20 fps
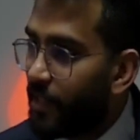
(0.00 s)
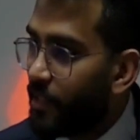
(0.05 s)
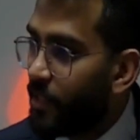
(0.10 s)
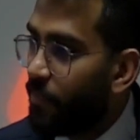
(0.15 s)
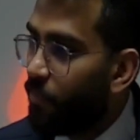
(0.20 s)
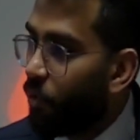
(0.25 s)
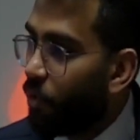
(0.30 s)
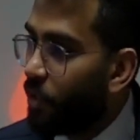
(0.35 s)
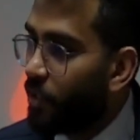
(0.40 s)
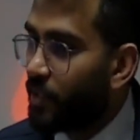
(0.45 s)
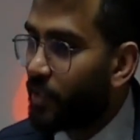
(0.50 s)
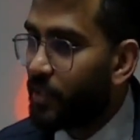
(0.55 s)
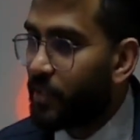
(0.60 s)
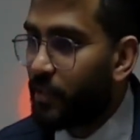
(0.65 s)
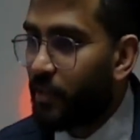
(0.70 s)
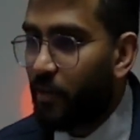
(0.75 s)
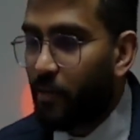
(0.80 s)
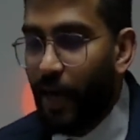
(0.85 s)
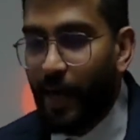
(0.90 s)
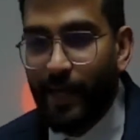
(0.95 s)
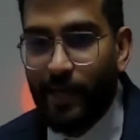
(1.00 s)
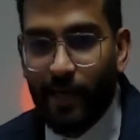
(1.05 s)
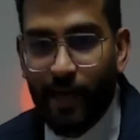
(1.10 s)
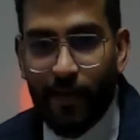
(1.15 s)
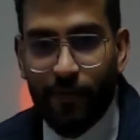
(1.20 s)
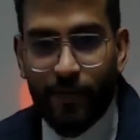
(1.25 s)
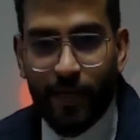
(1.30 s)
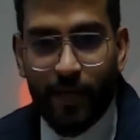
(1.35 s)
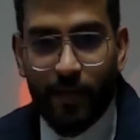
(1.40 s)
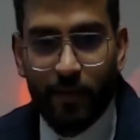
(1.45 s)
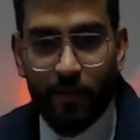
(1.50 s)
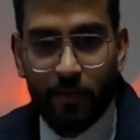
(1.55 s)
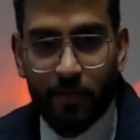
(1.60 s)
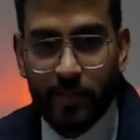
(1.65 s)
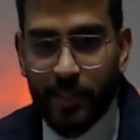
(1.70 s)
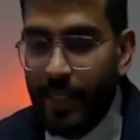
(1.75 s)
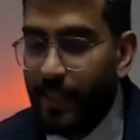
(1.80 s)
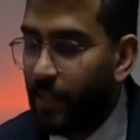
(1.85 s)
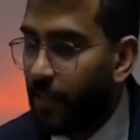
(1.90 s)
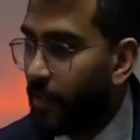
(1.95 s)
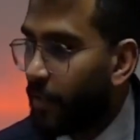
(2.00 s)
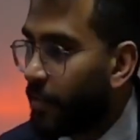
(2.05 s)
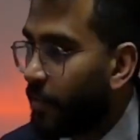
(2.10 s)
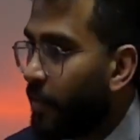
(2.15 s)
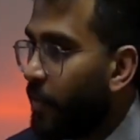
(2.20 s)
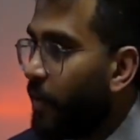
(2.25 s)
the bowlers right, left, and center.